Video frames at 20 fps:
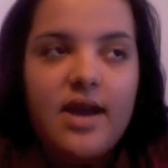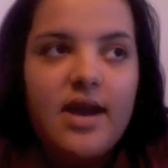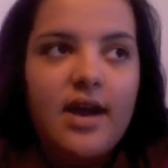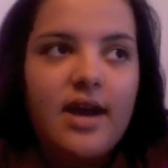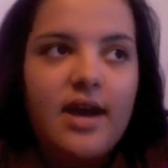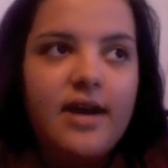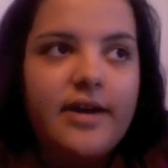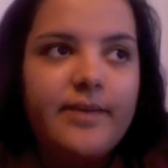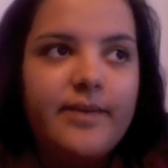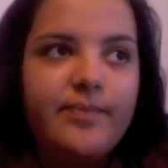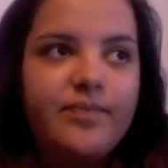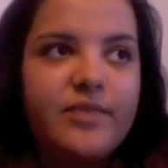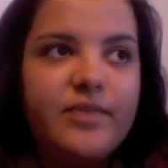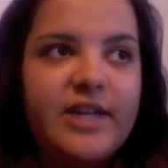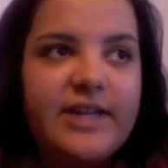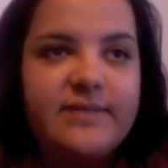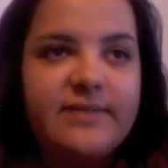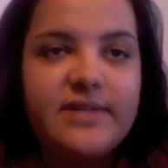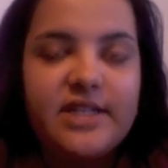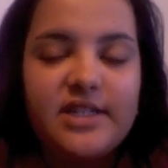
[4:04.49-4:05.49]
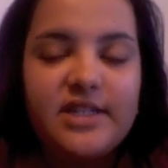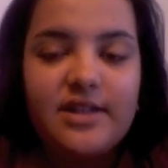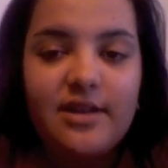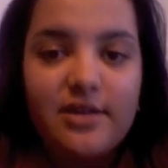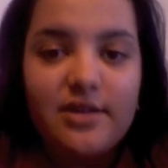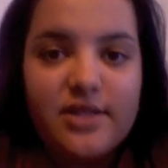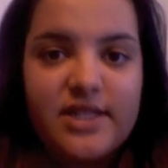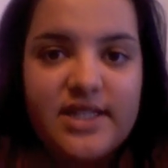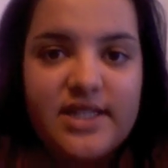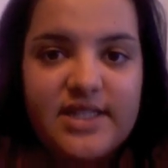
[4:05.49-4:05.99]
It was the
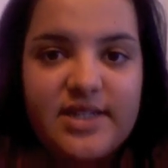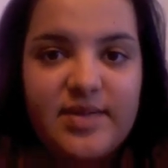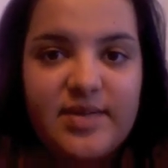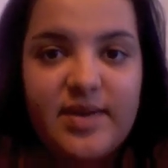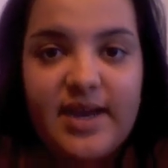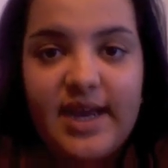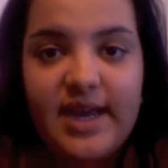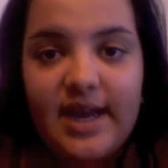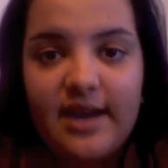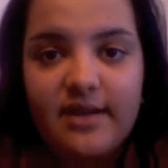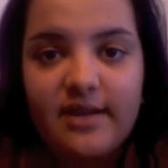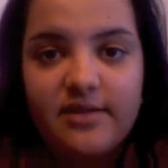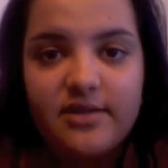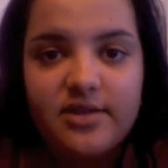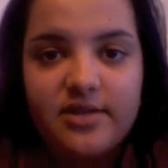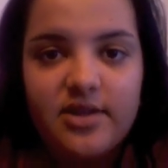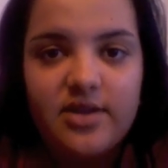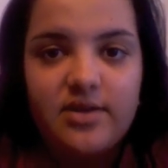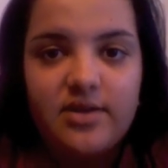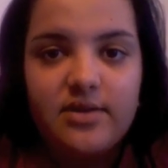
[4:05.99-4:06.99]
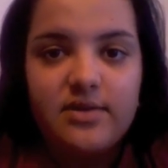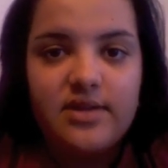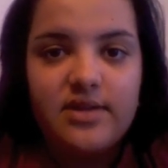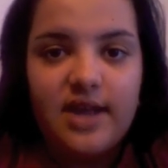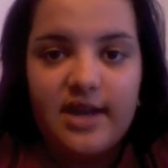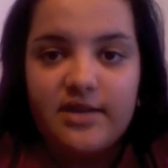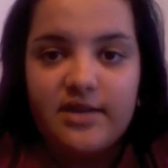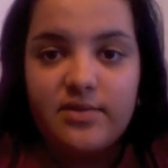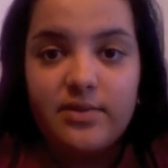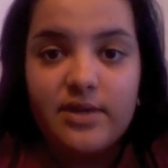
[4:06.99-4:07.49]
closest to my house, so
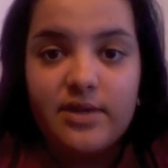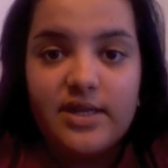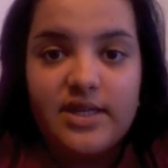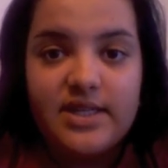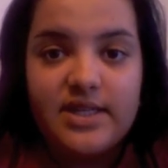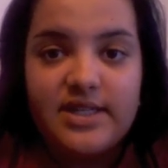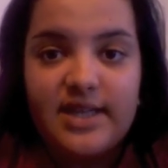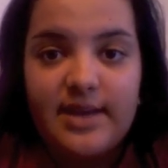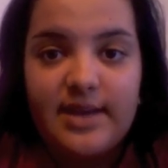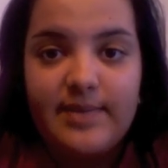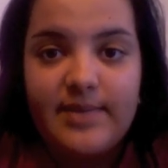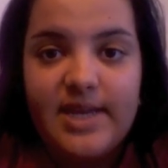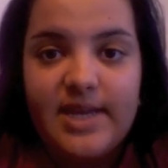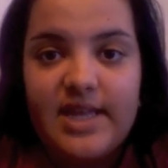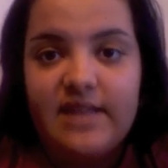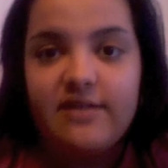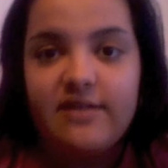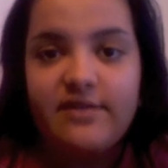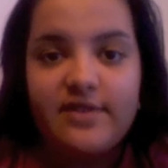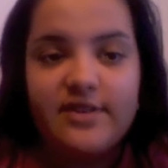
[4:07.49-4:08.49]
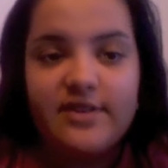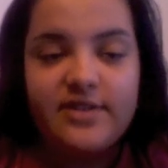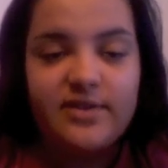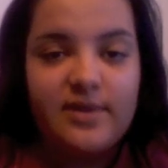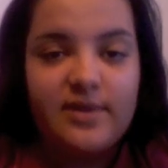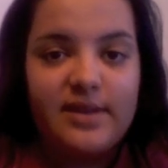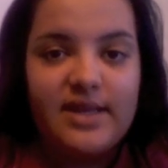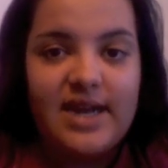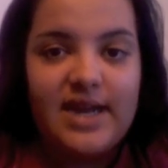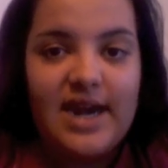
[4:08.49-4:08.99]
that's where they sent me in the first
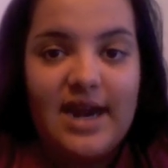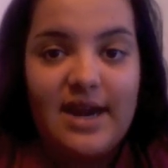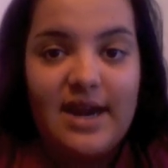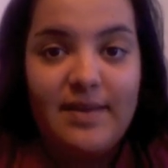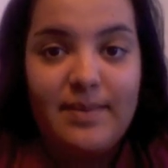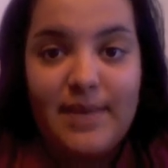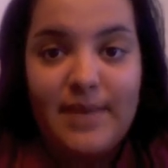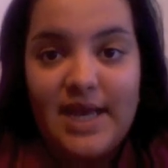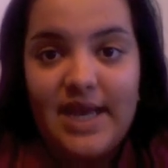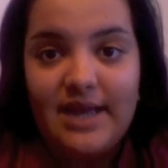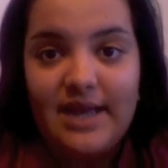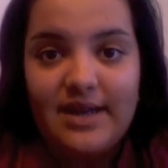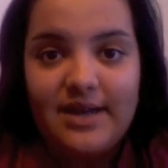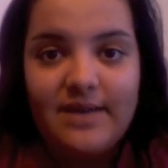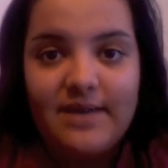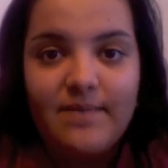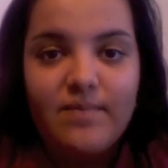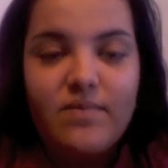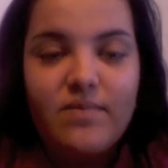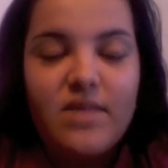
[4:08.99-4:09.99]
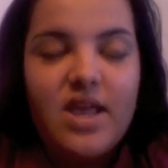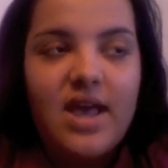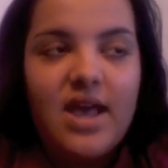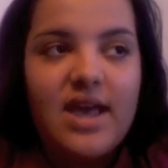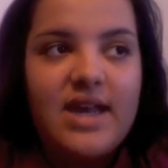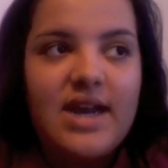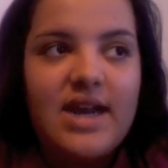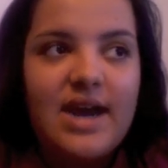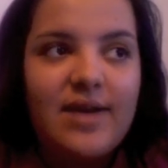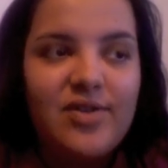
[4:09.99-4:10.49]
one that had a bed.
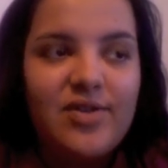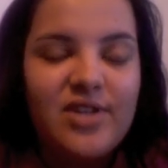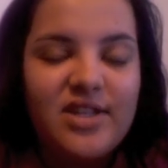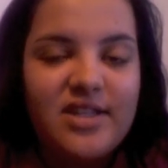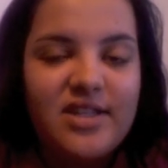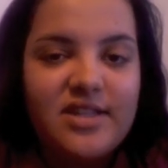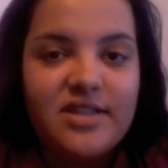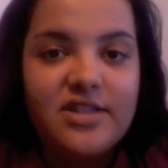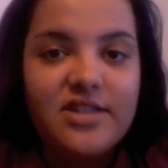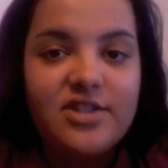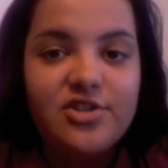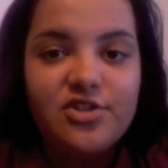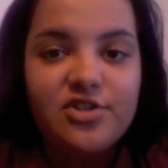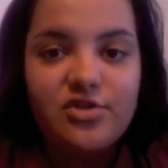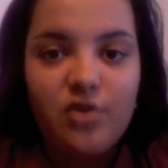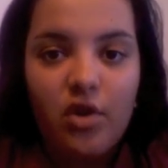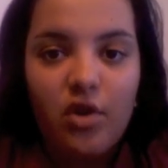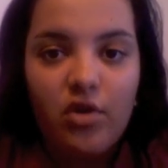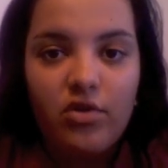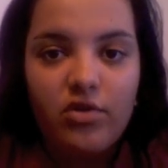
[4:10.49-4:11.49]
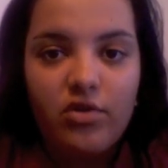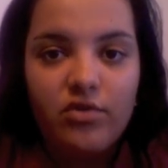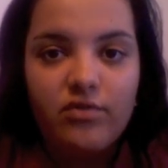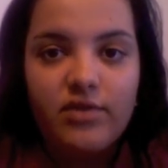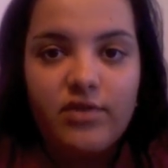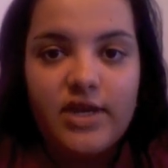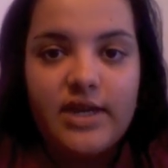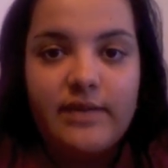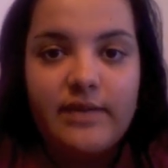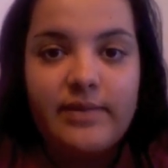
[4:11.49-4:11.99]
And I was in the stroke
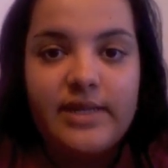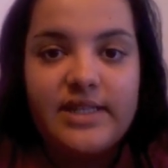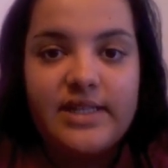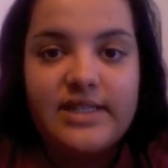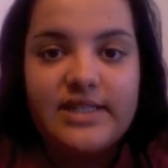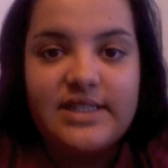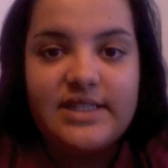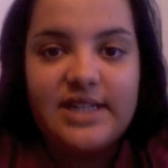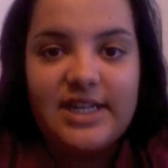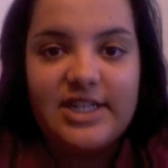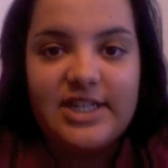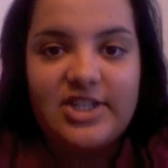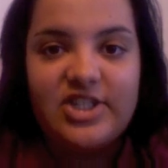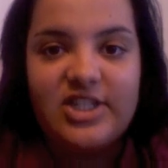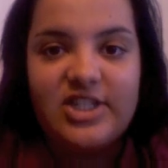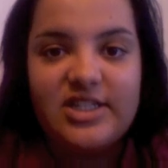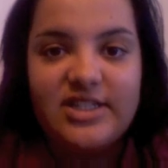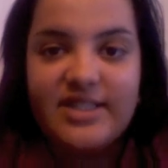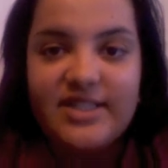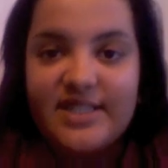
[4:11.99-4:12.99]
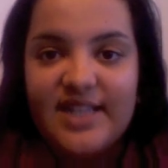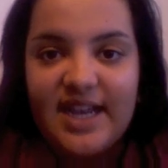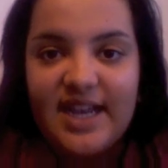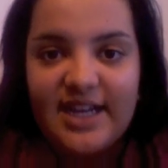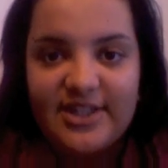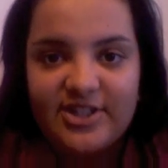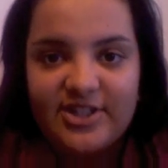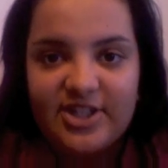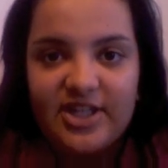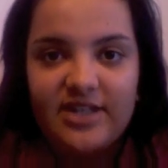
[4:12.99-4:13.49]
rehabilitation
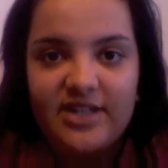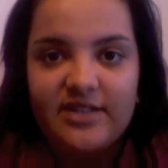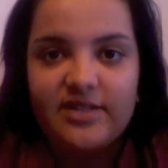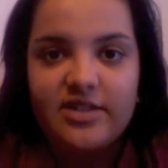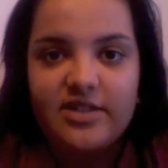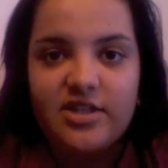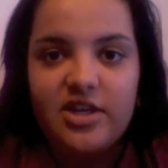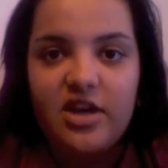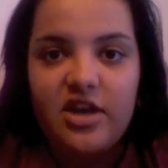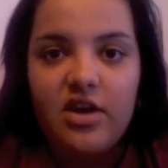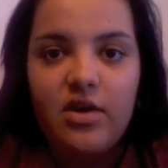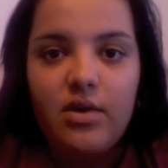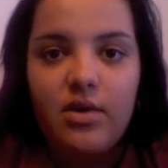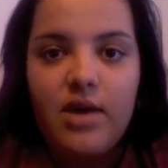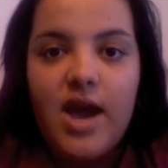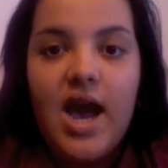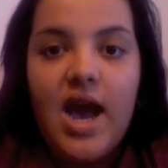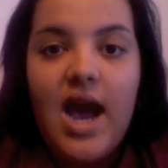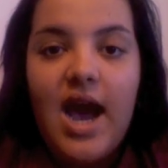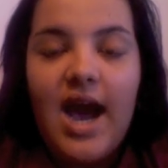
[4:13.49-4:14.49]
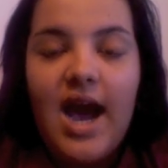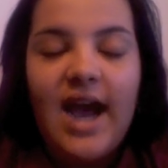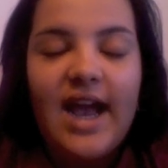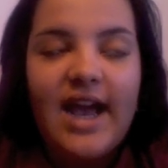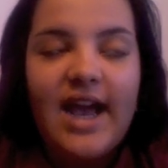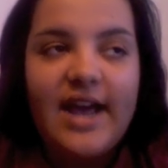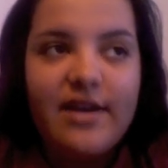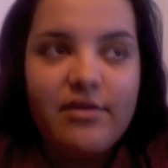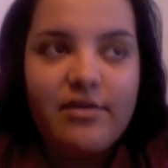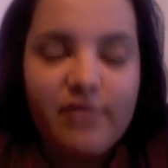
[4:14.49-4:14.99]
section, so I
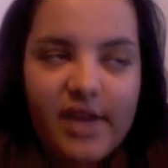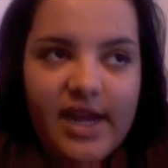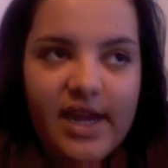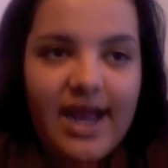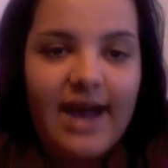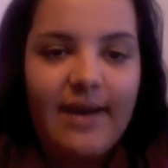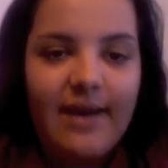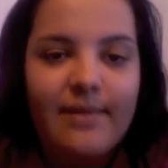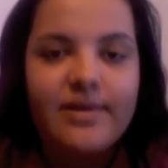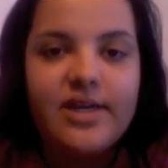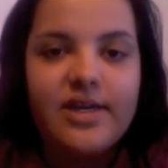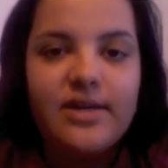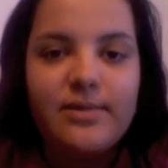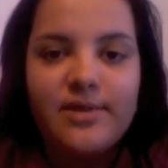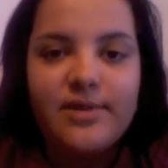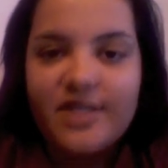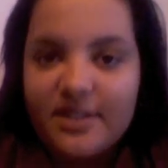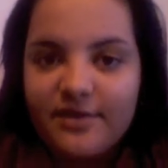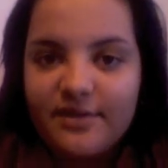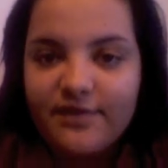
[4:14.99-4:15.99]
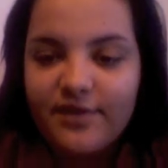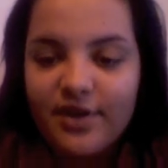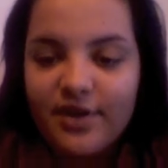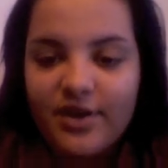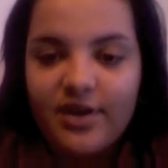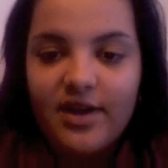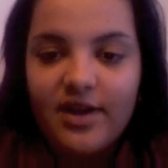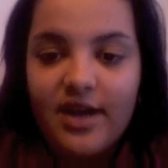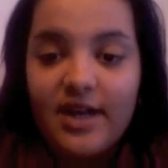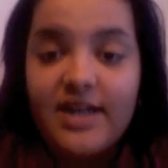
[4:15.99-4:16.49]
had rehab, but it wasn't
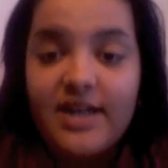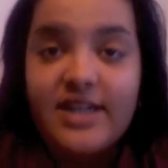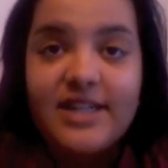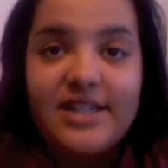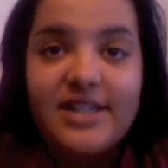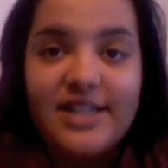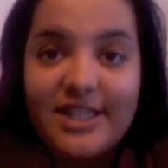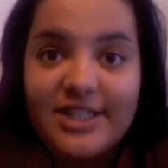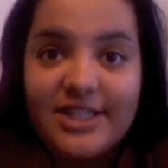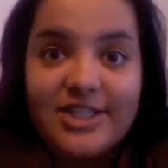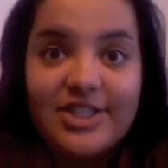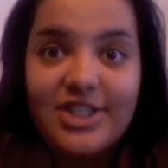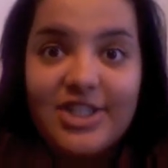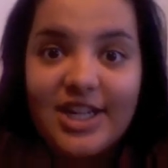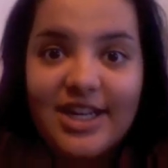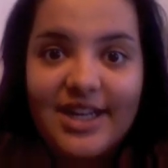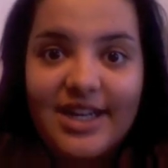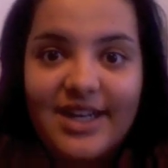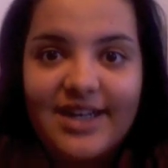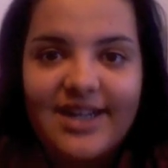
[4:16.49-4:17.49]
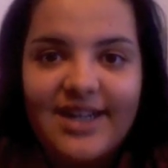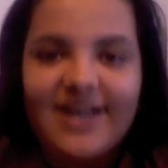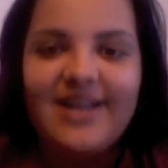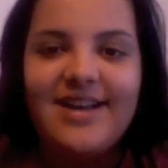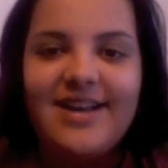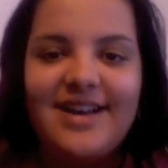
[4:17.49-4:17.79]
for an addiction.